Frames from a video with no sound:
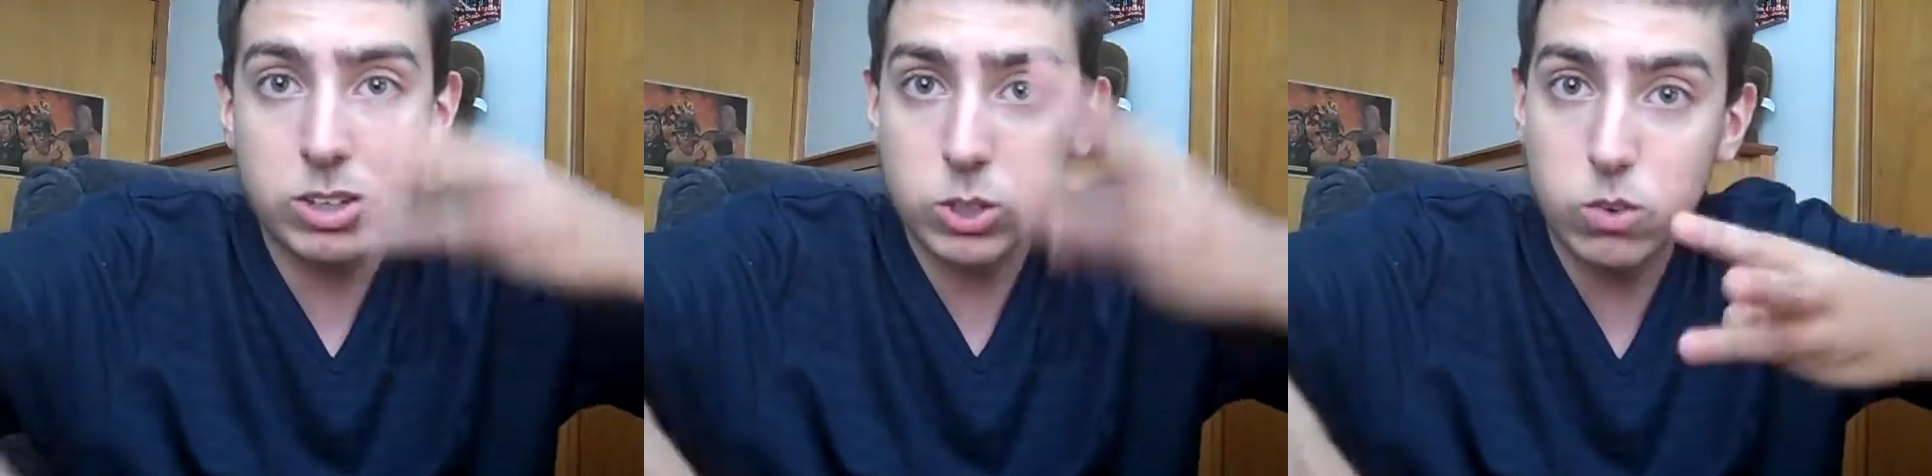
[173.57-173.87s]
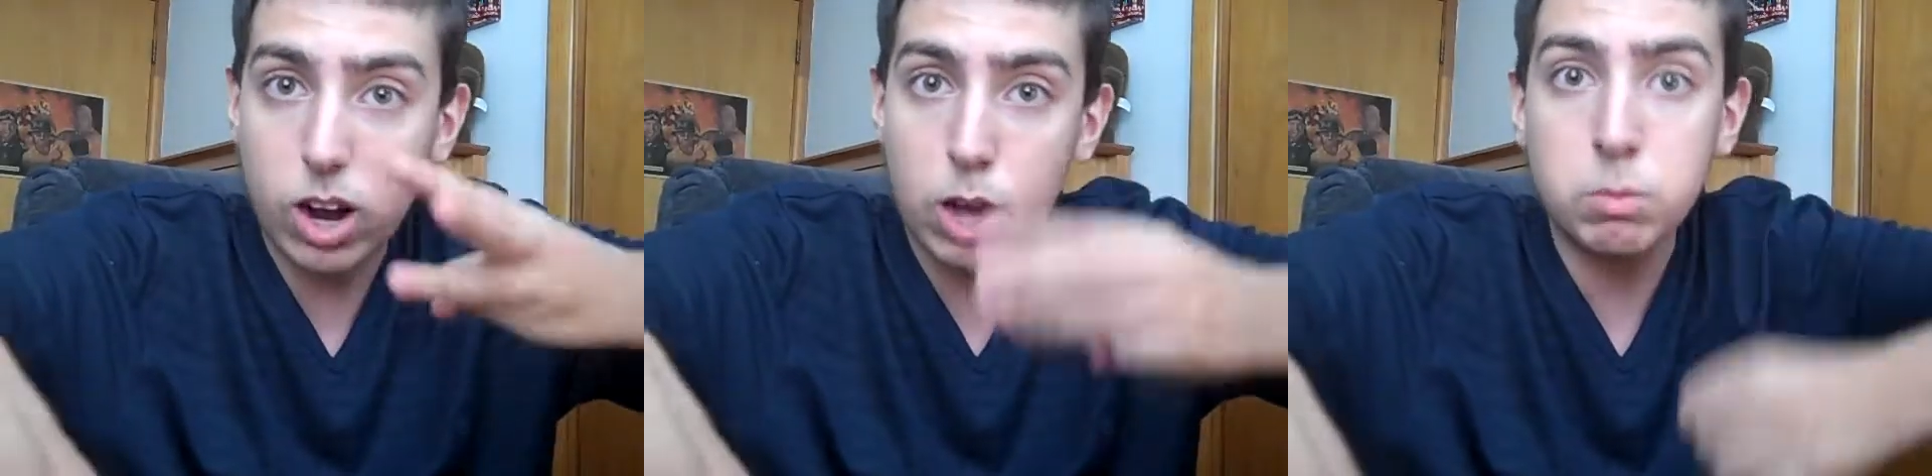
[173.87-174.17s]

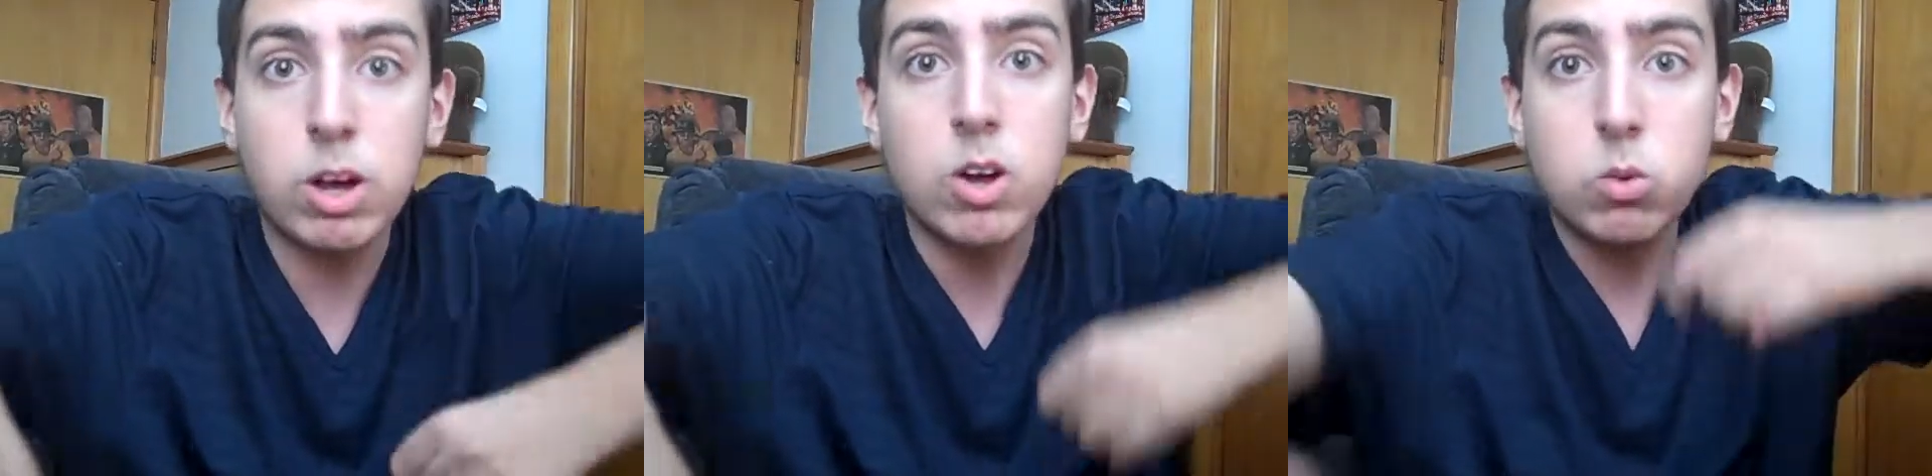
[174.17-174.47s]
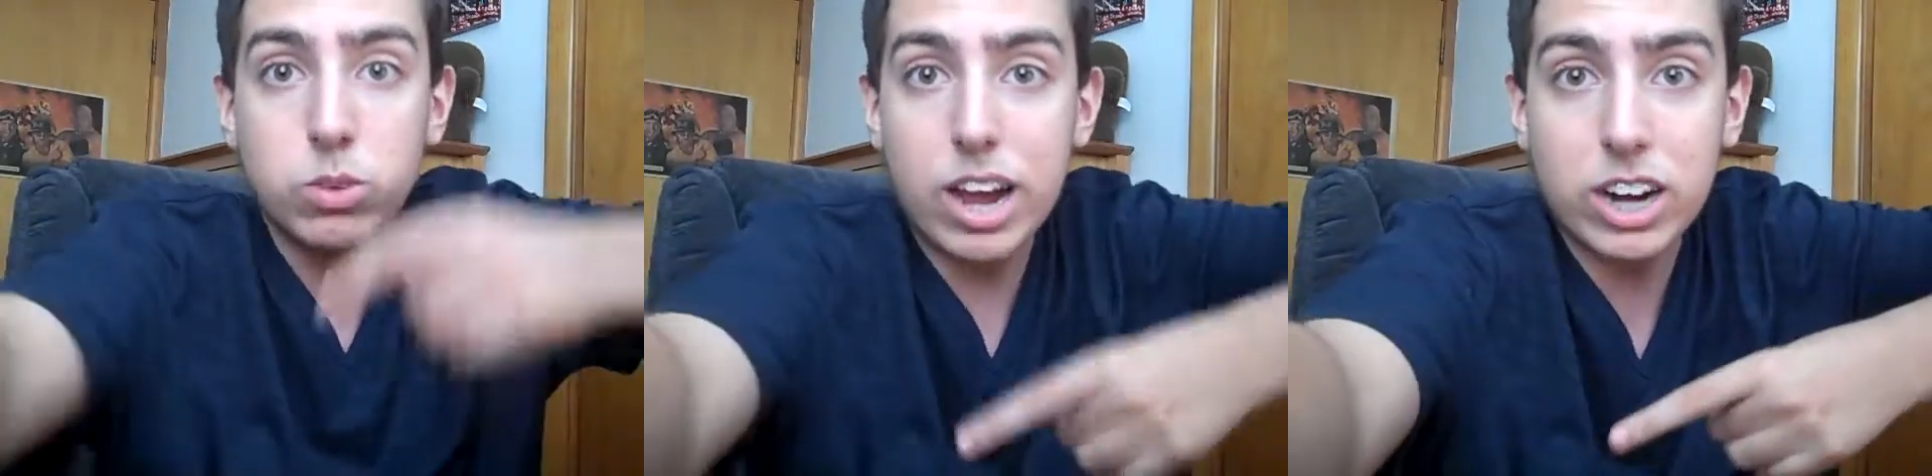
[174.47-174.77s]
subscribe.
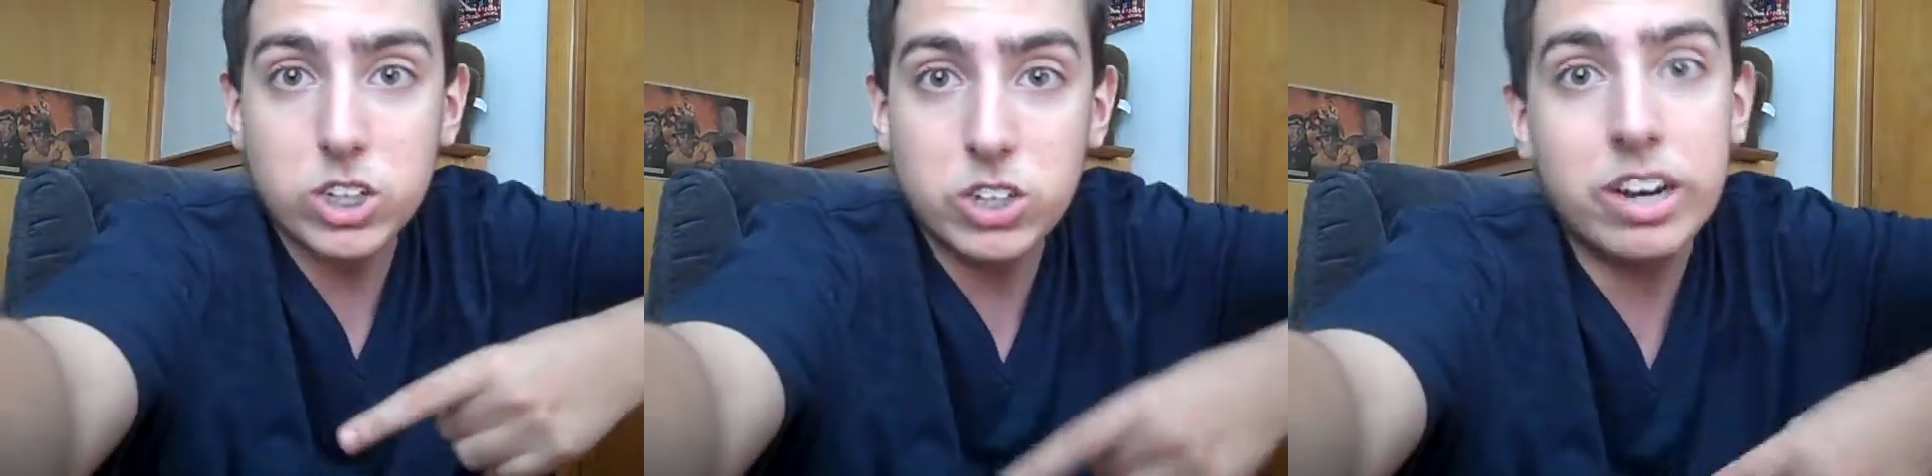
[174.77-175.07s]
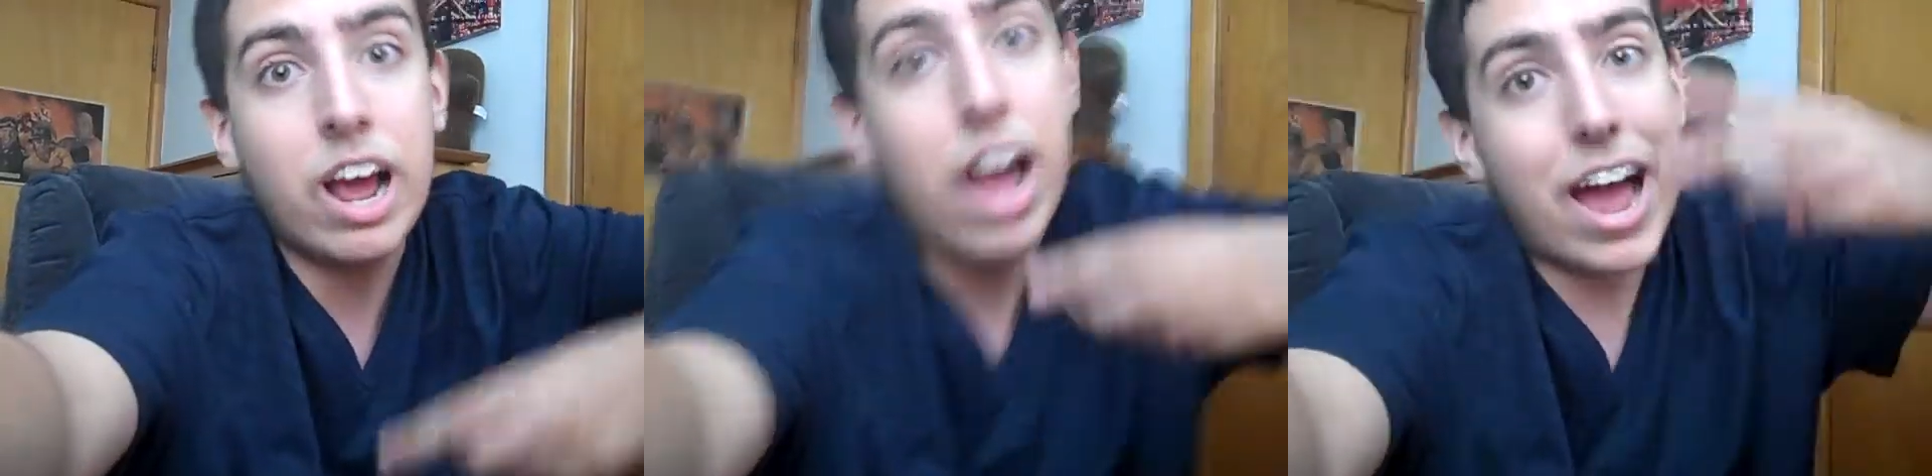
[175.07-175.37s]

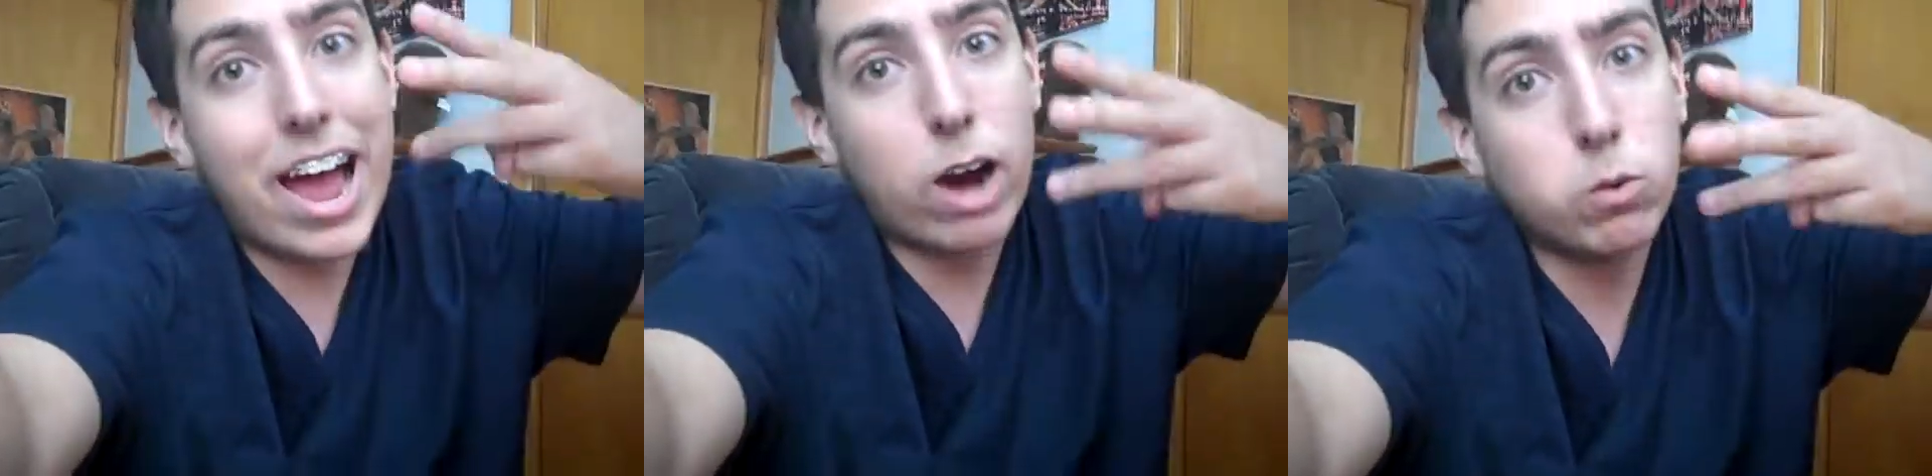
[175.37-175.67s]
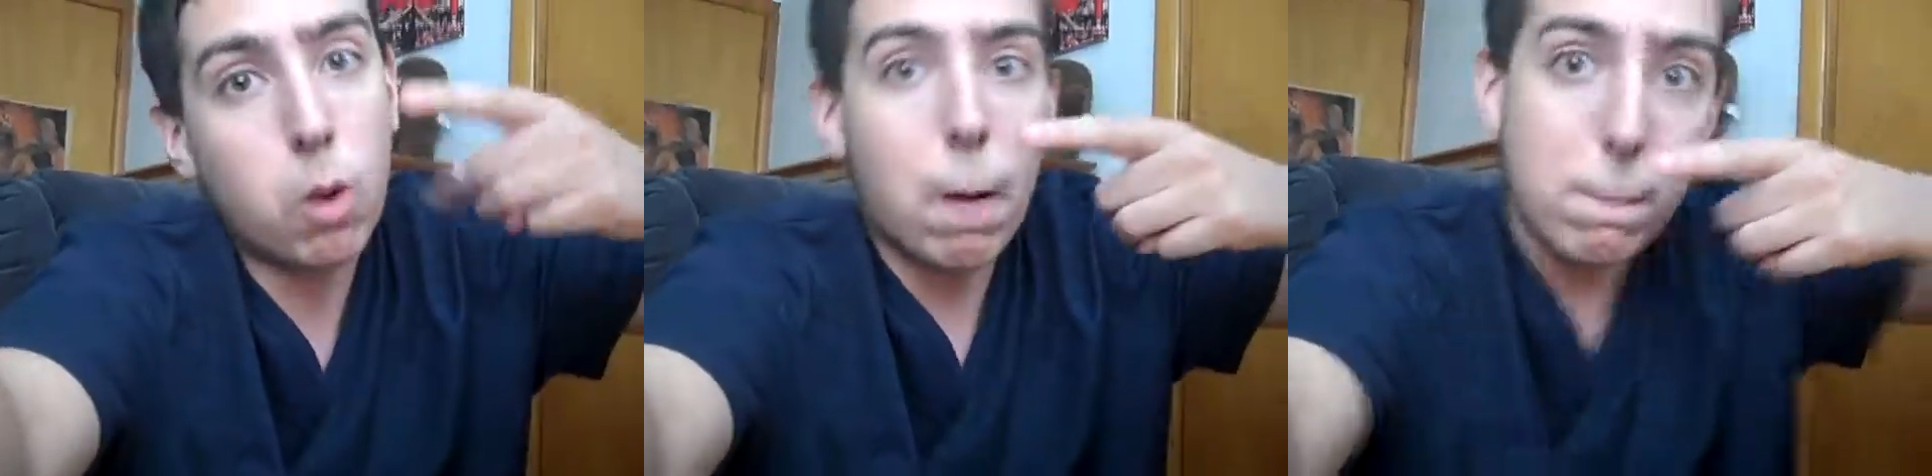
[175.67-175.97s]
Reaction
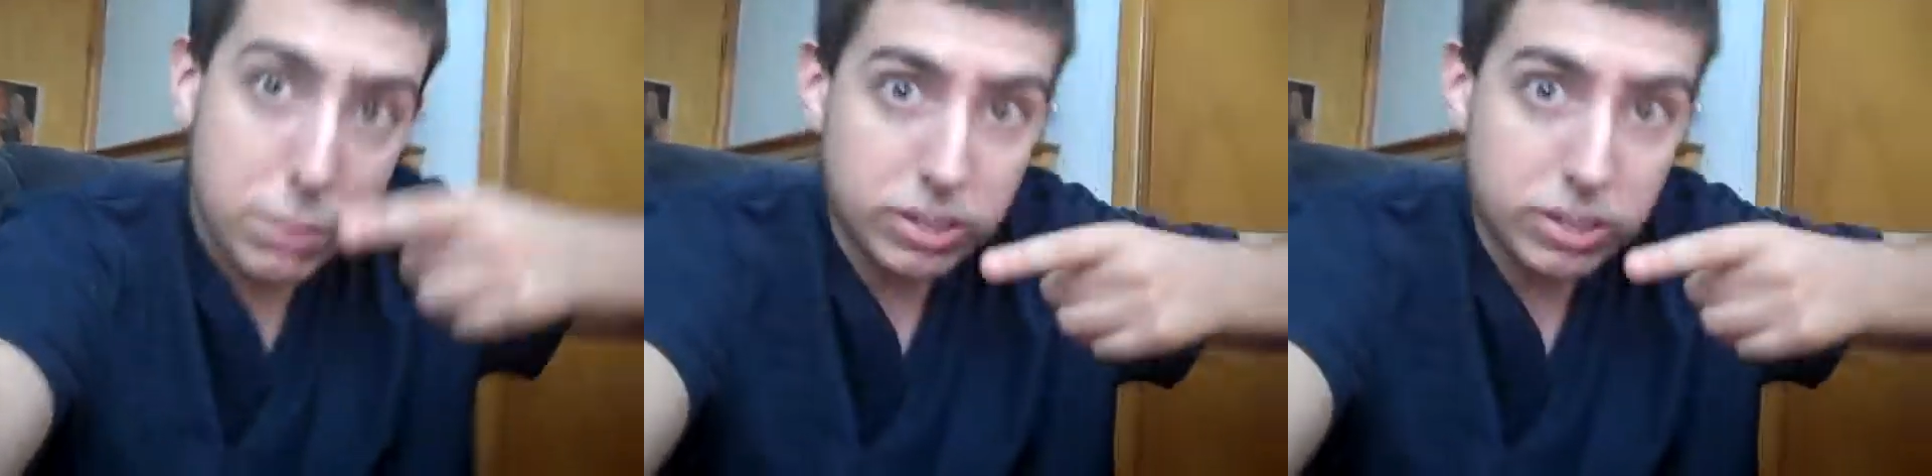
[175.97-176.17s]
out.